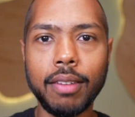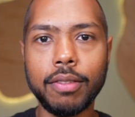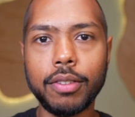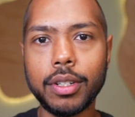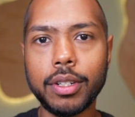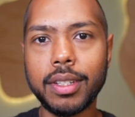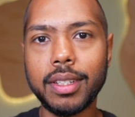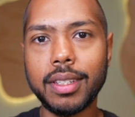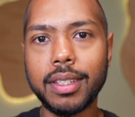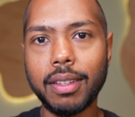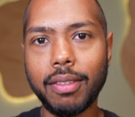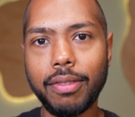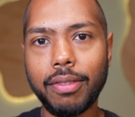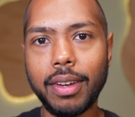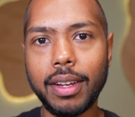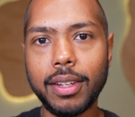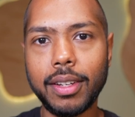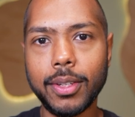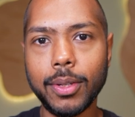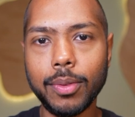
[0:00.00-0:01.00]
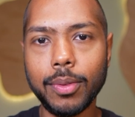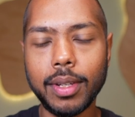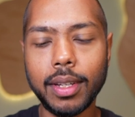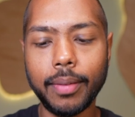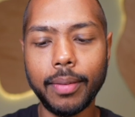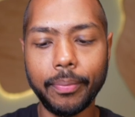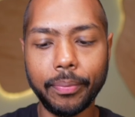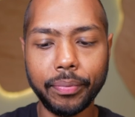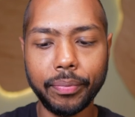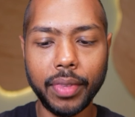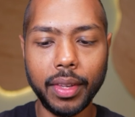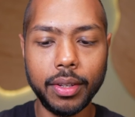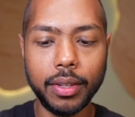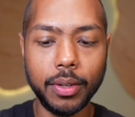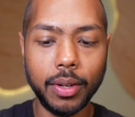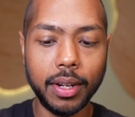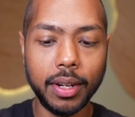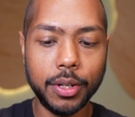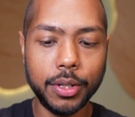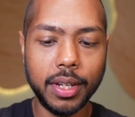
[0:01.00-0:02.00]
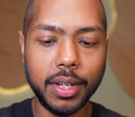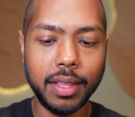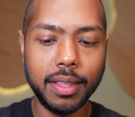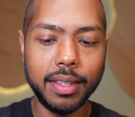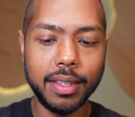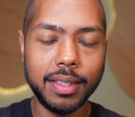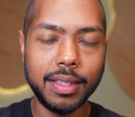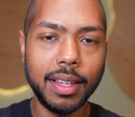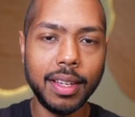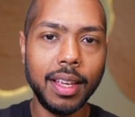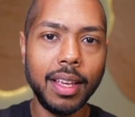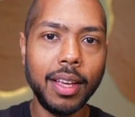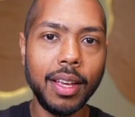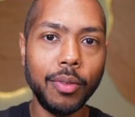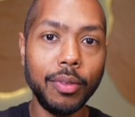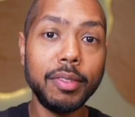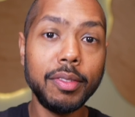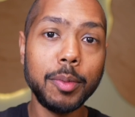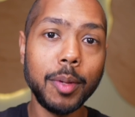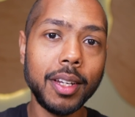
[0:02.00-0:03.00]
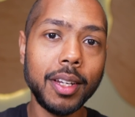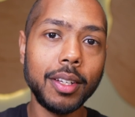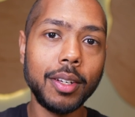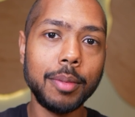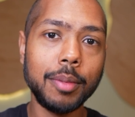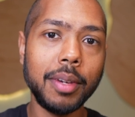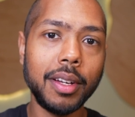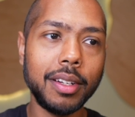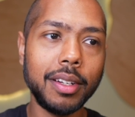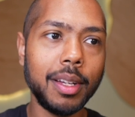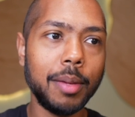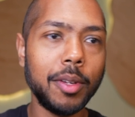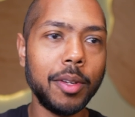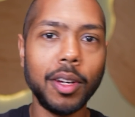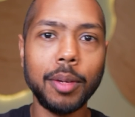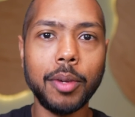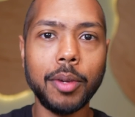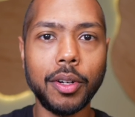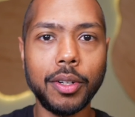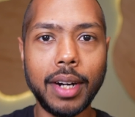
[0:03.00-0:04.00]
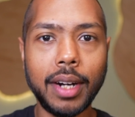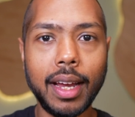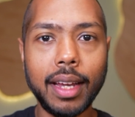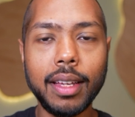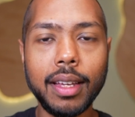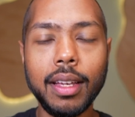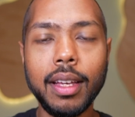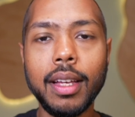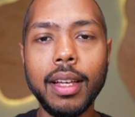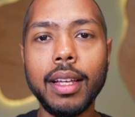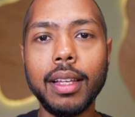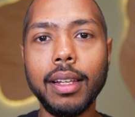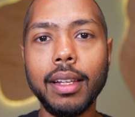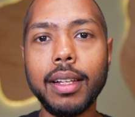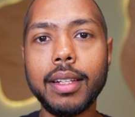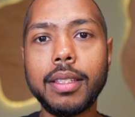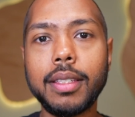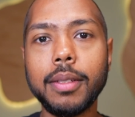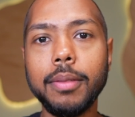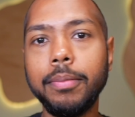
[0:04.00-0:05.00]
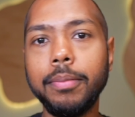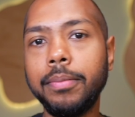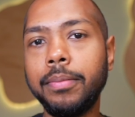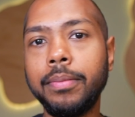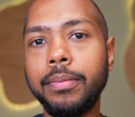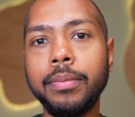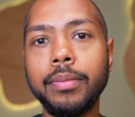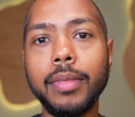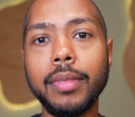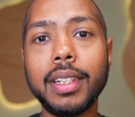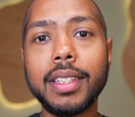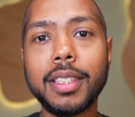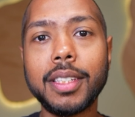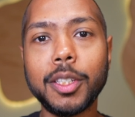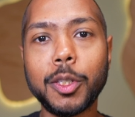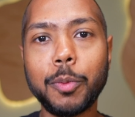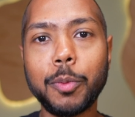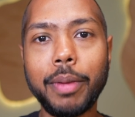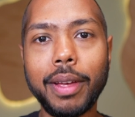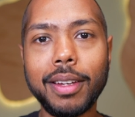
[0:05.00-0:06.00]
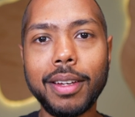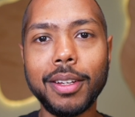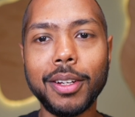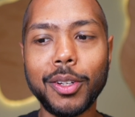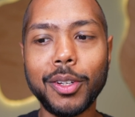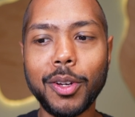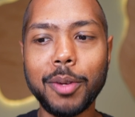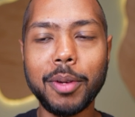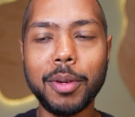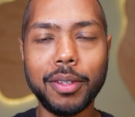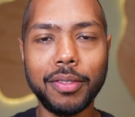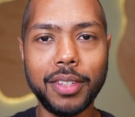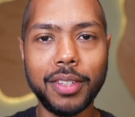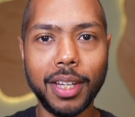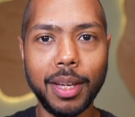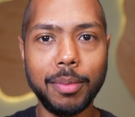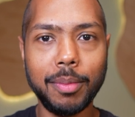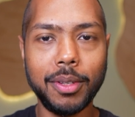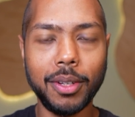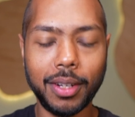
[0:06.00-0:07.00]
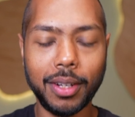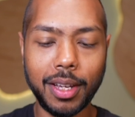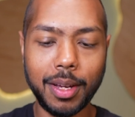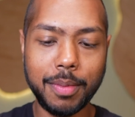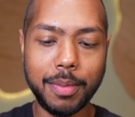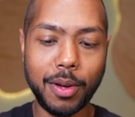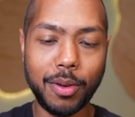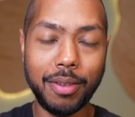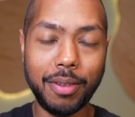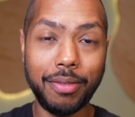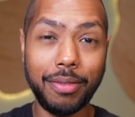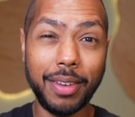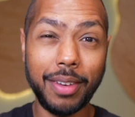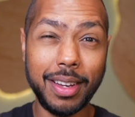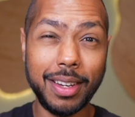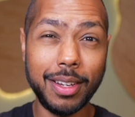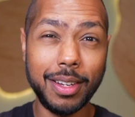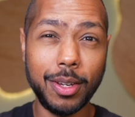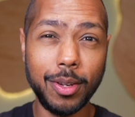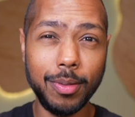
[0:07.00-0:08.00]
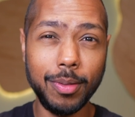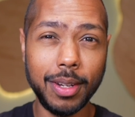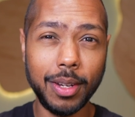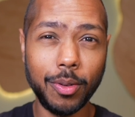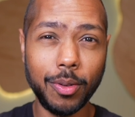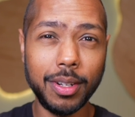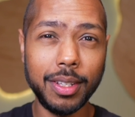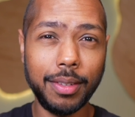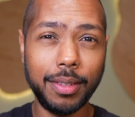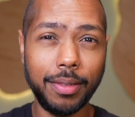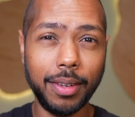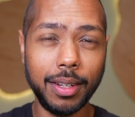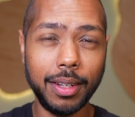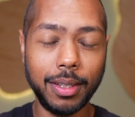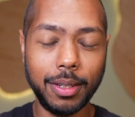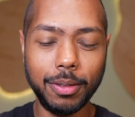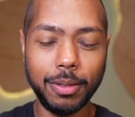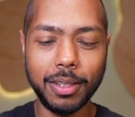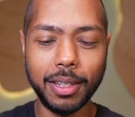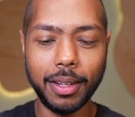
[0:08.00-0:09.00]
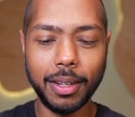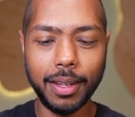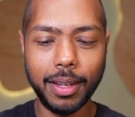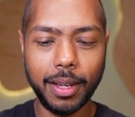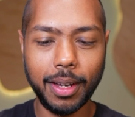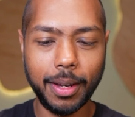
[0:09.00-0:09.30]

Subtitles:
versus fine tuning. To understand this, we've spent a good amount of time talking about RAG. Let's let's spend a good amount of time talking about fine tuning. What is fine tuning?